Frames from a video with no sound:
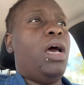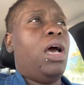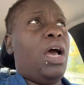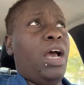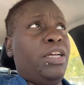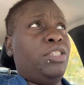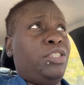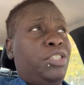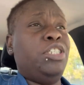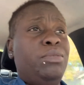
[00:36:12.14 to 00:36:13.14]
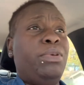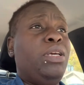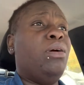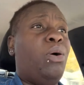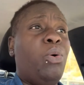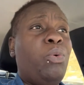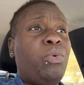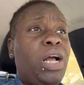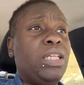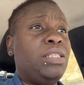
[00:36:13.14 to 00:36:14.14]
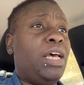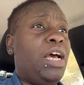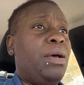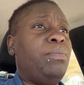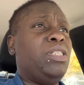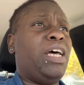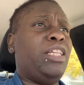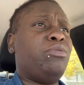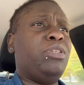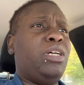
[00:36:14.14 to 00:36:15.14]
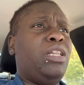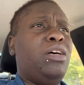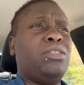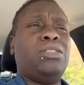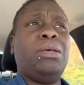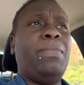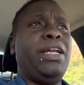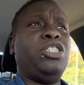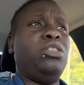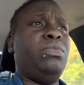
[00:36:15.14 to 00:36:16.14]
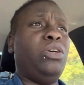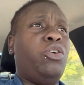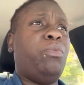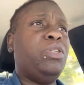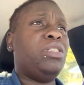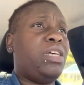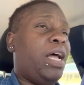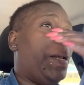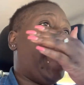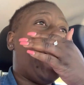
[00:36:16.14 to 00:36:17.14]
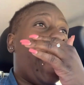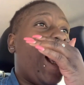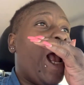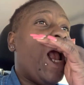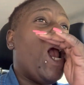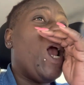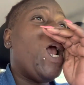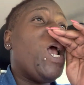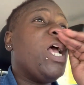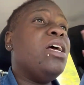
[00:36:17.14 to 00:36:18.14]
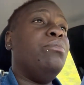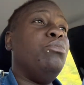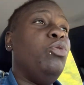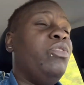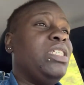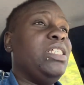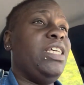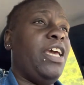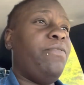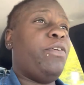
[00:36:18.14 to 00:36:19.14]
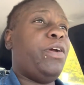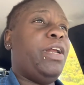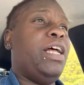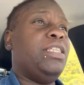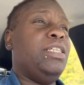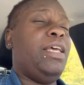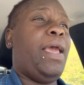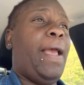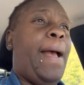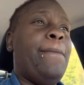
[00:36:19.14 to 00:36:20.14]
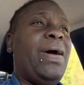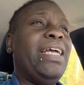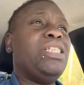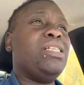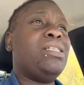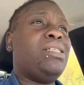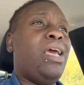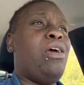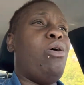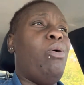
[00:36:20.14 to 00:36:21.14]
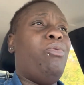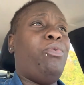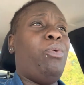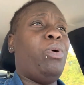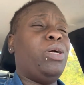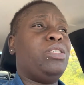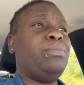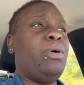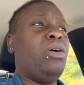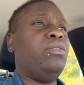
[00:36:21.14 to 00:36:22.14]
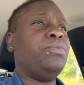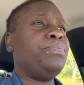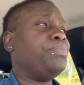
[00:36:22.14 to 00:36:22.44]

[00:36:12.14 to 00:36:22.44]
I should be home around the time. It's like 3:00, so somebody should be home. We just got to move it today, figure it out today. I might just stay home from work tomorrow.